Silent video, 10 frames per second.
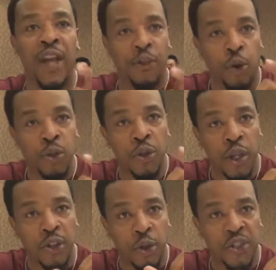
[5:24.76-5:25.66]
Those are
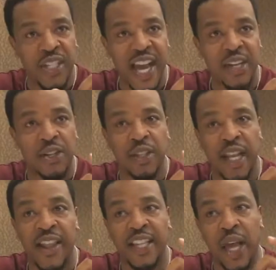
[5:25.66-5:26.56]
those snatches,
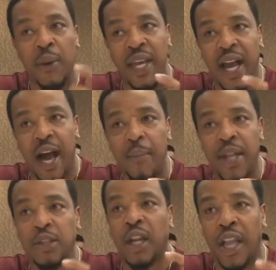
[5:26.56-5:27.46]
and that's how he
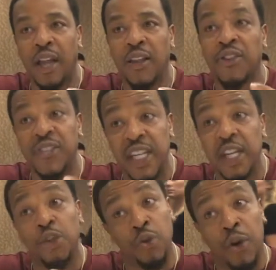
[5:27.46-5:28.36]
comments on a lot of the
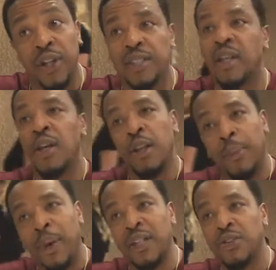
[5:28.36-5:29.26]
scenes. You notice the
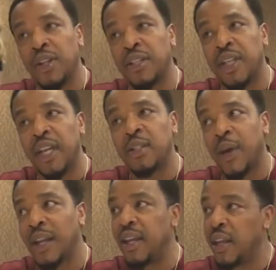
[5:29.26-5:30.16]
buttons on the scene is
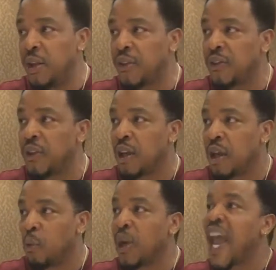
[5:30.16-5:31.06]
about his
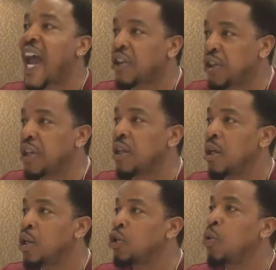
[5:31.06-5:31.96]
reaction
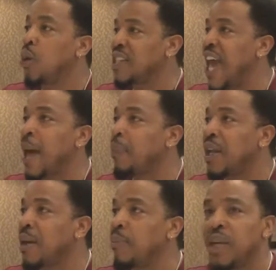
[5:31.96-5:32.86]
to what's
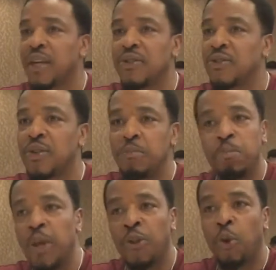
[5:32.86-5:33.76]
happening, because
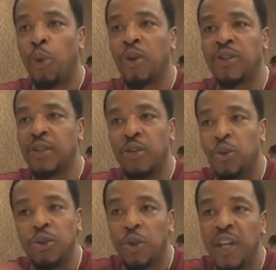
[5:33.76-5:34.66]
the words, you know,
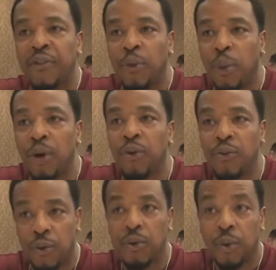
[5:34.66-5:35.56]
there's no need for
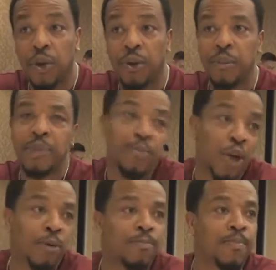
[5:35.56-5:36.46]
words. You know what I mean?
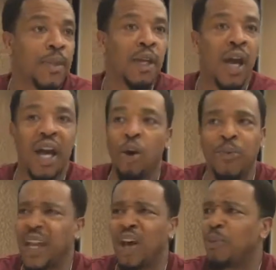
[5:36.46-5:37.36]
So I
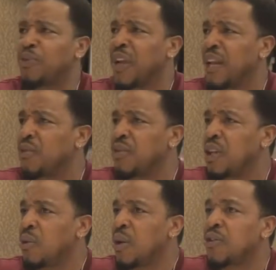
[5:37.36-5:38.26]
hope that helps and answers
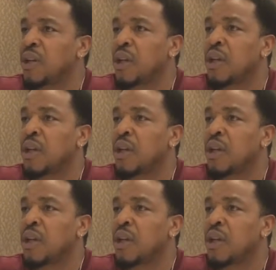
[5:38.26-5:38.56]
your question.